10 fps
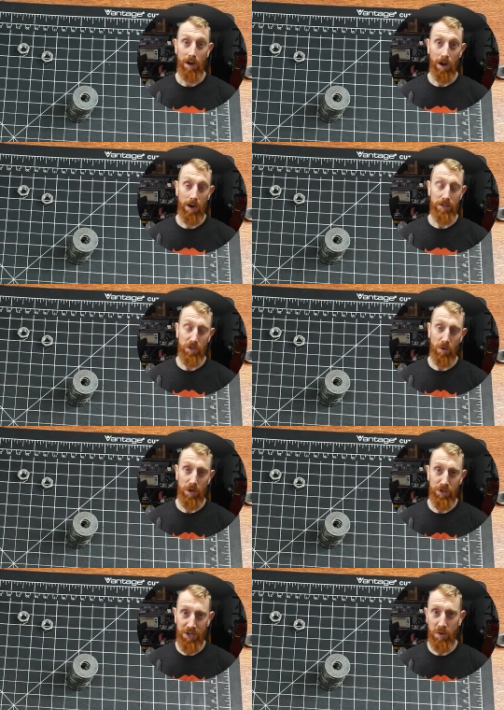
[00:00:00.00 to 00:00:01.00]
Alright, so
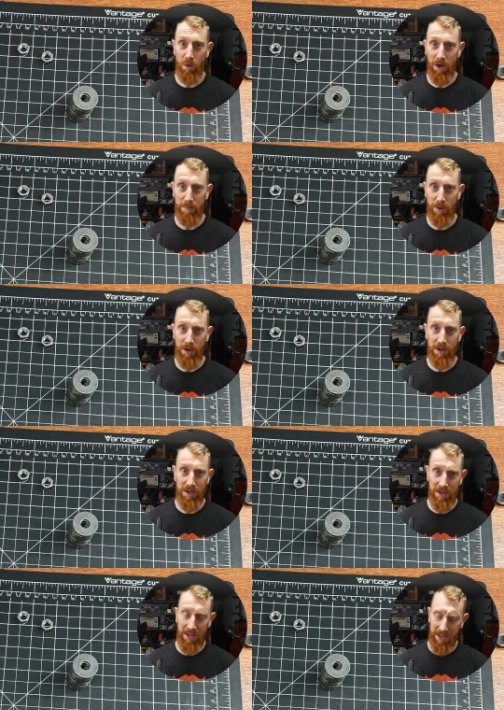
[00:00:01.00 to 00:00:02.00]
our jig worked pretty
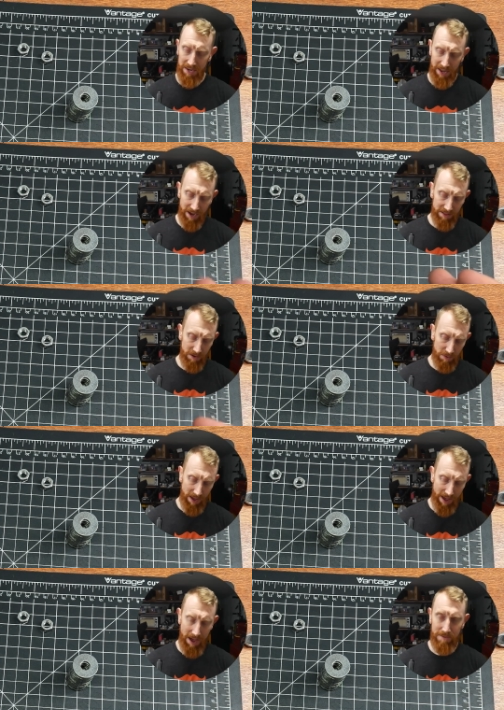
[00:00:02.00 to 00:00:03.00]
good, and now that
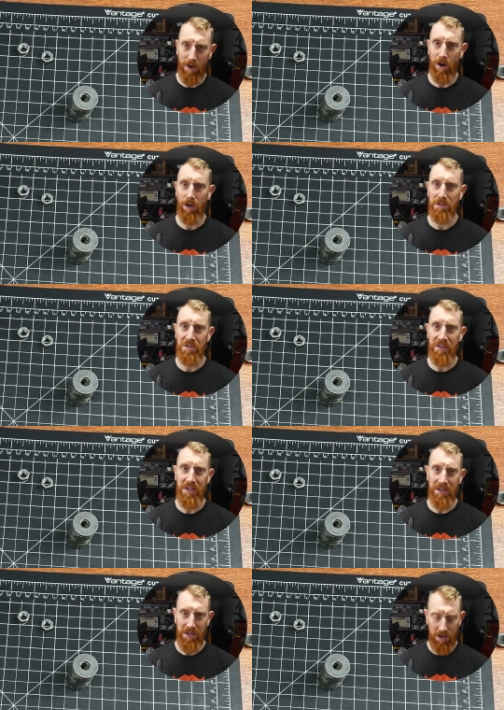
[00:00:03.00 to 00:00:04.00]
we have our
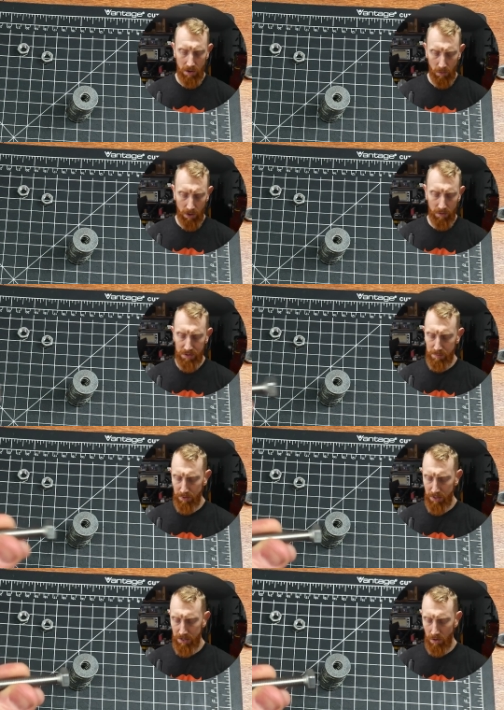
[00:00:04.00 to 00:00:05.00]
seed, we're going to
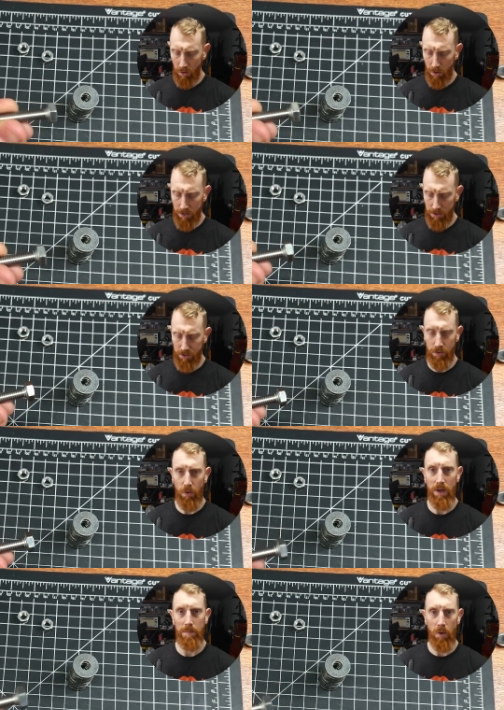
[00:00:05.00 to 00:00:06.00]
put it
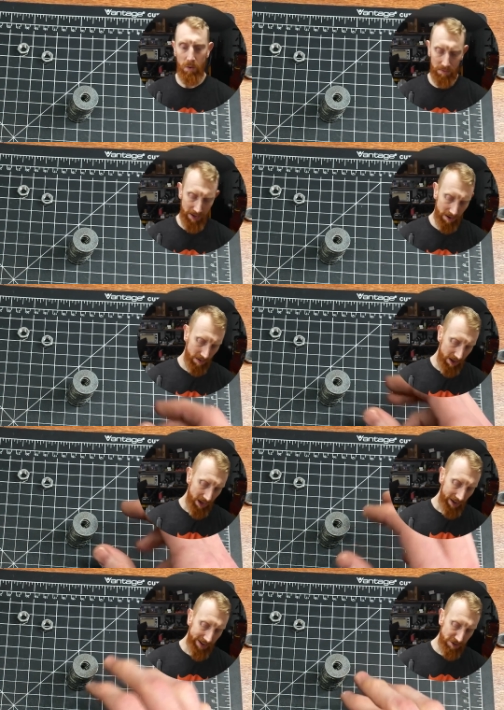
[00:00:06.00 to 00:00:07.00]
onto a bolt. Now,
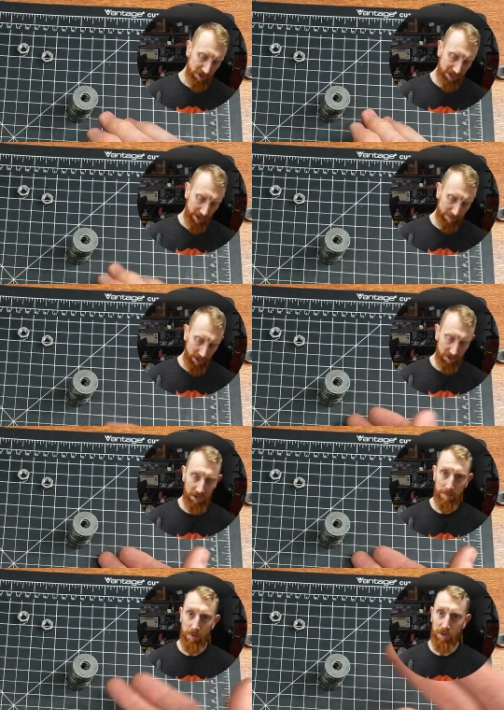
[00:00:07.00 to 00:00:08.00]
I just stamped out the
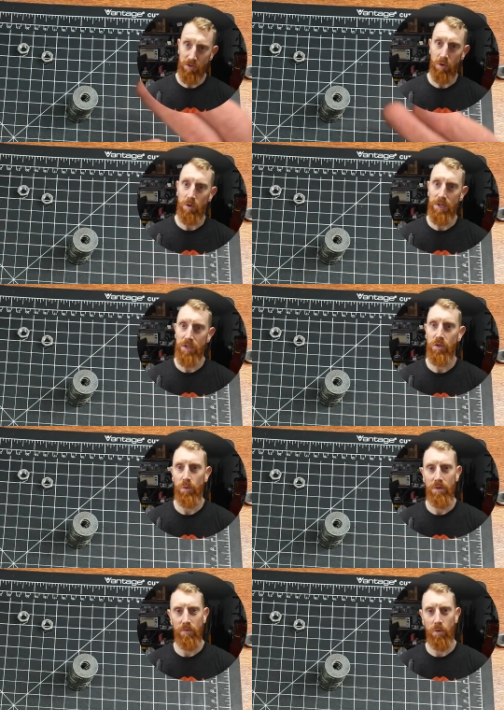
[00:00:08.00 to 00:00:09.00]
numbers on these
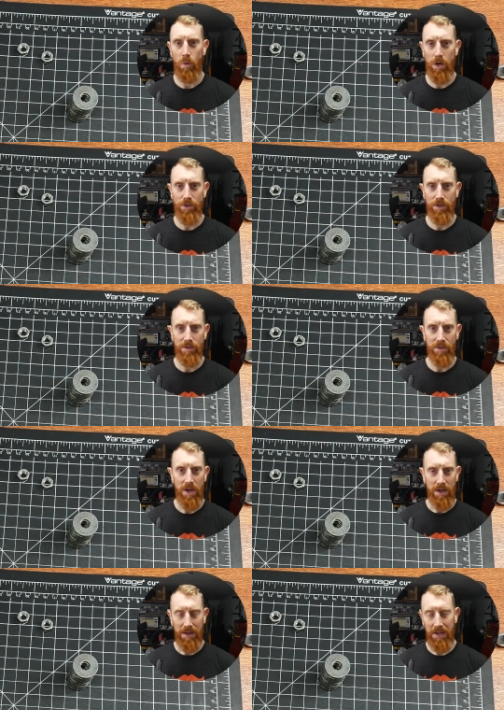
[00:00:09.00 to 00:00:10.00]
24 washers
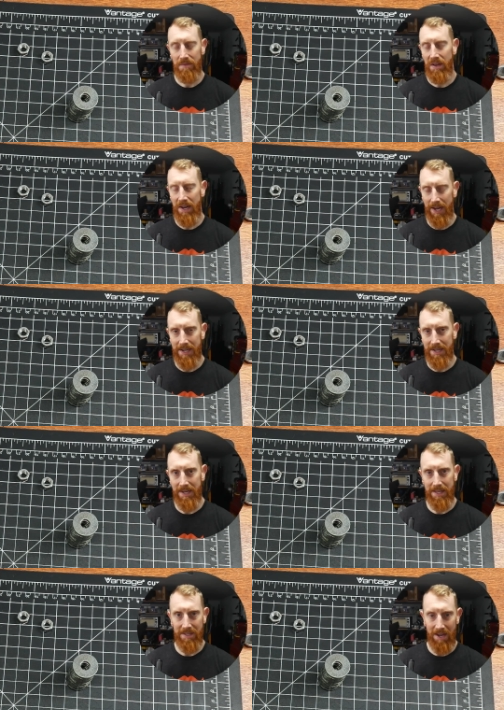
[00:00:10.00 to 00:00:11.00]
to give you an
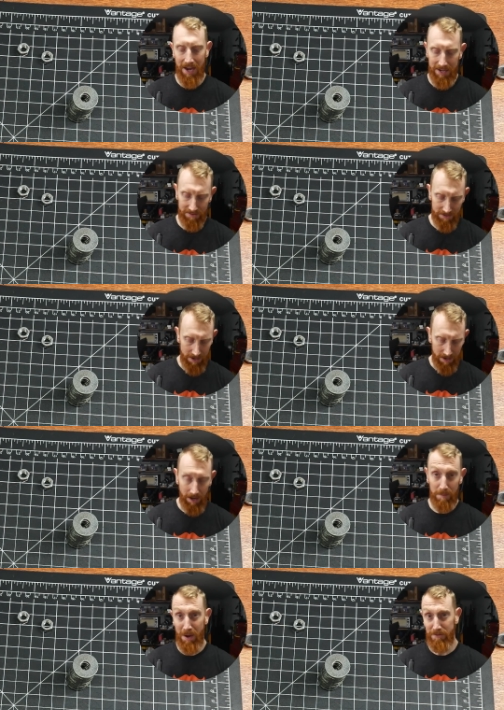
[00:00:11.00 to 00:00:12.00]
idea of the size.
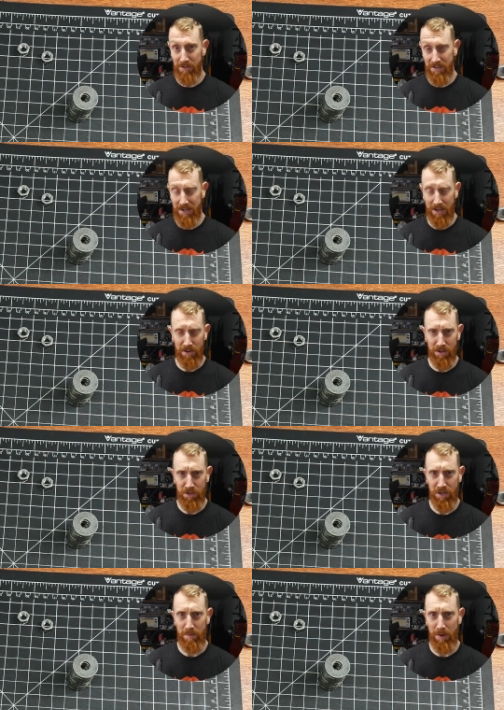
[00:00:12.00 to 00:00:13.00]
I'm obviously not going to
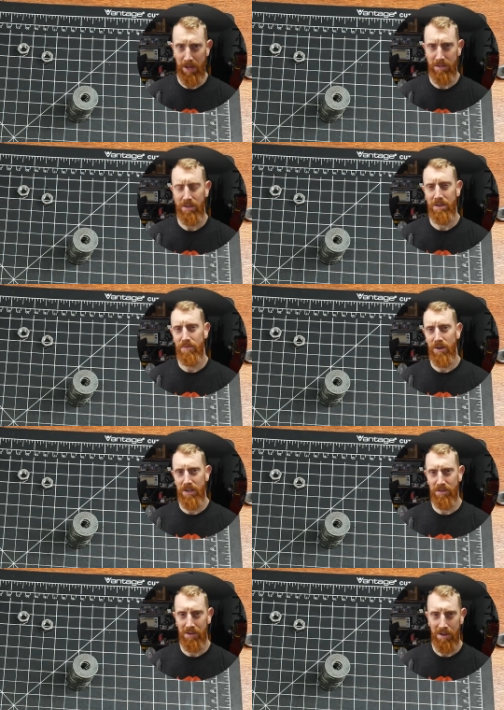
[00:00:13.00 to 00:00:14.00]
share my seed
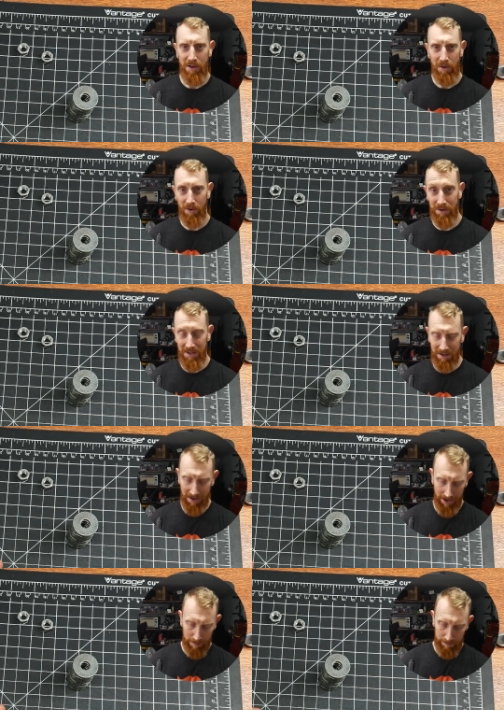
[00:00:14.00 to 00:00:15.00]
phrase on the internet.